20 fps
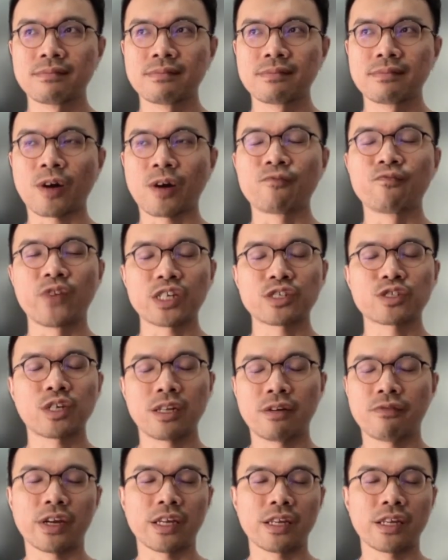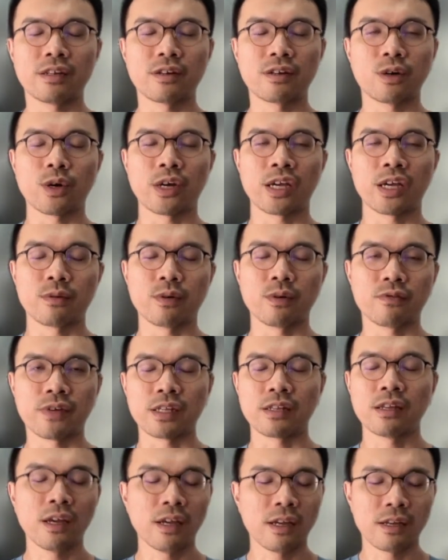conviction and ready to go ahead with
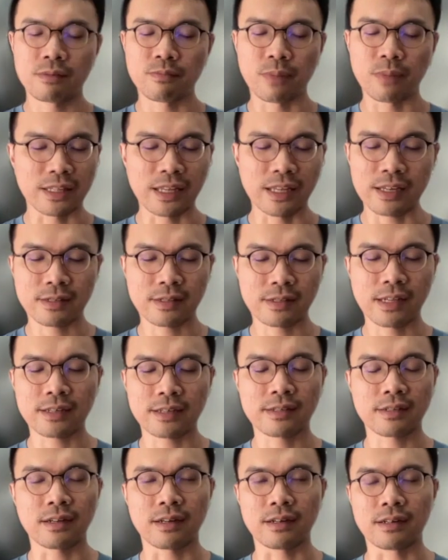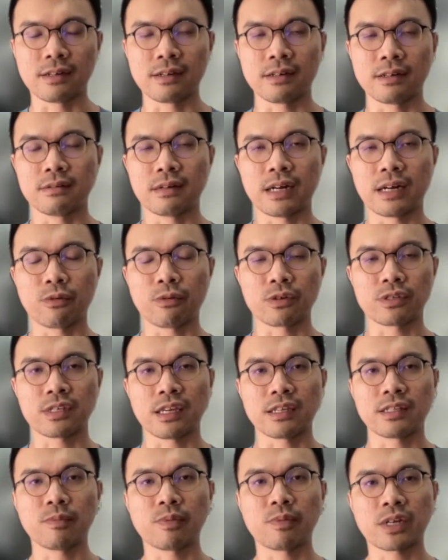it. But that's I would
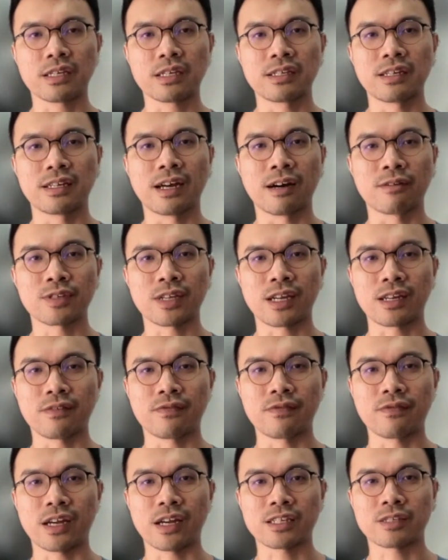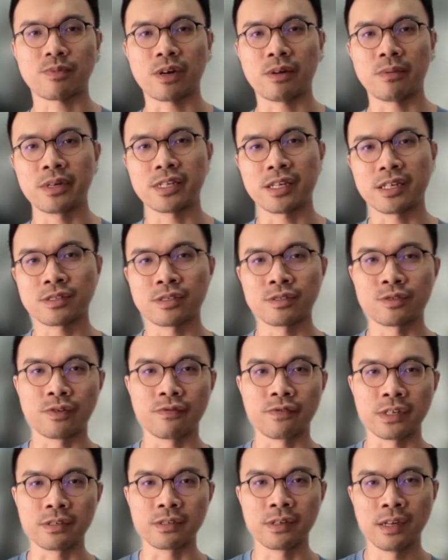say typically the downside of experimentation
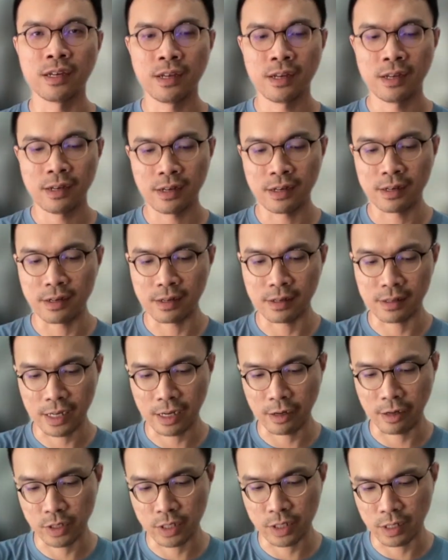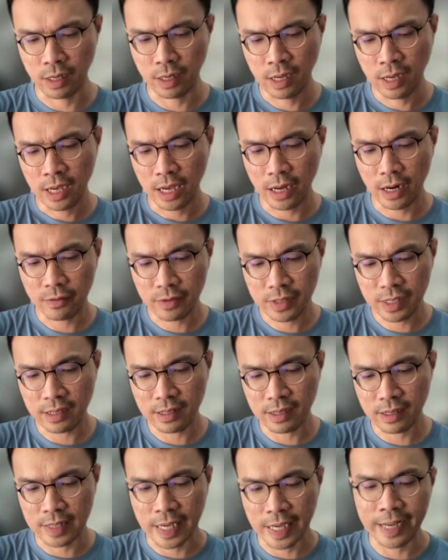driven culture. And I would say
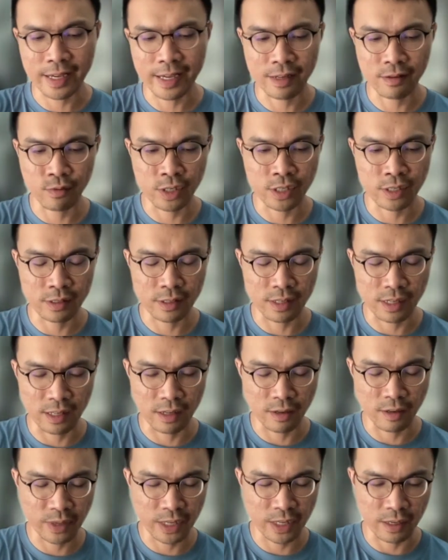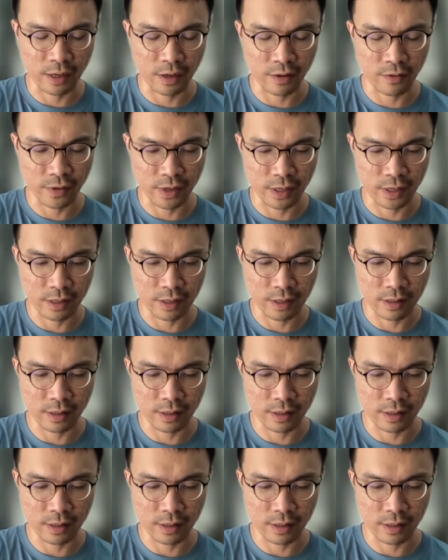the second, which is a little bit of a